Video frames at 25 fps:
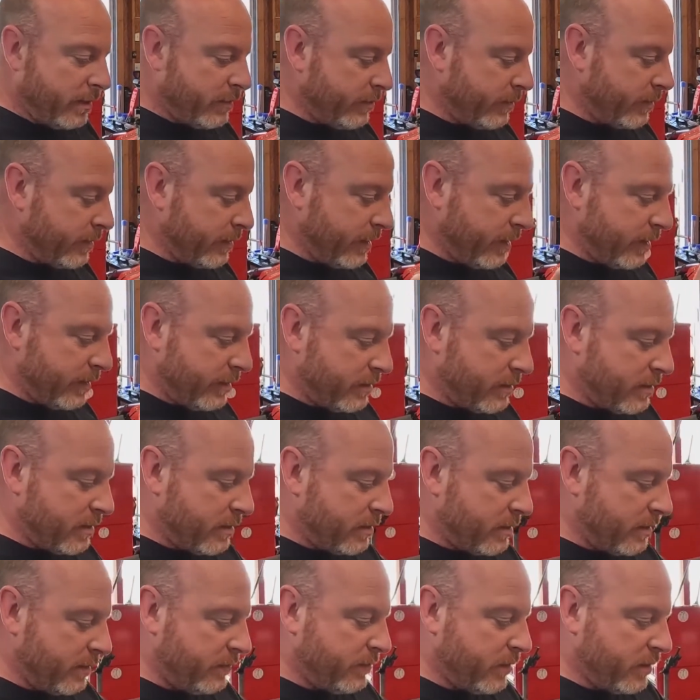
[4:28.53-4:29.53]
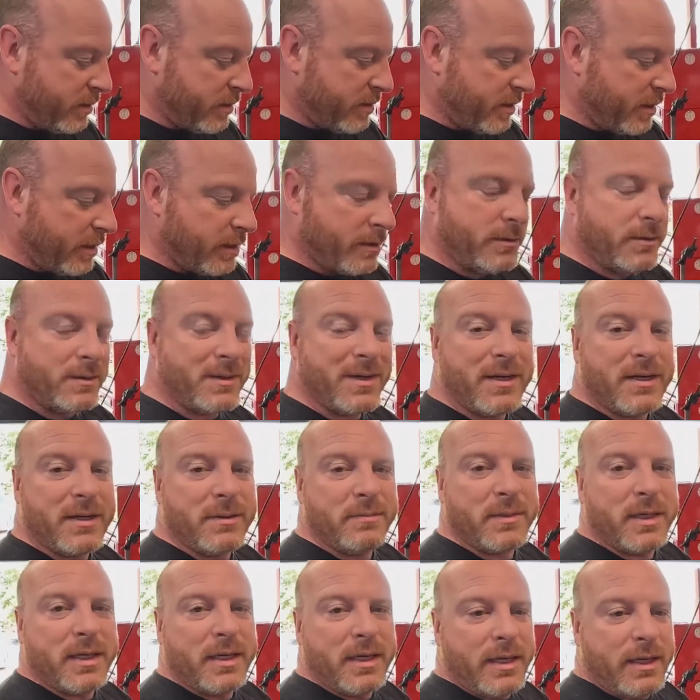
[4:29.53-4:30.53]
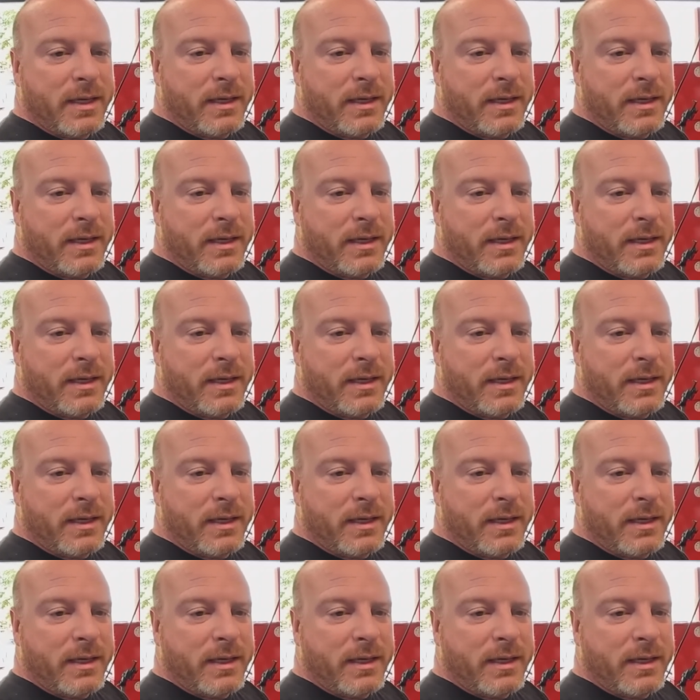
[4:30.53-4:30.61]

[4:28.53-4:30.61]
we're gonna get the stuff all soldered up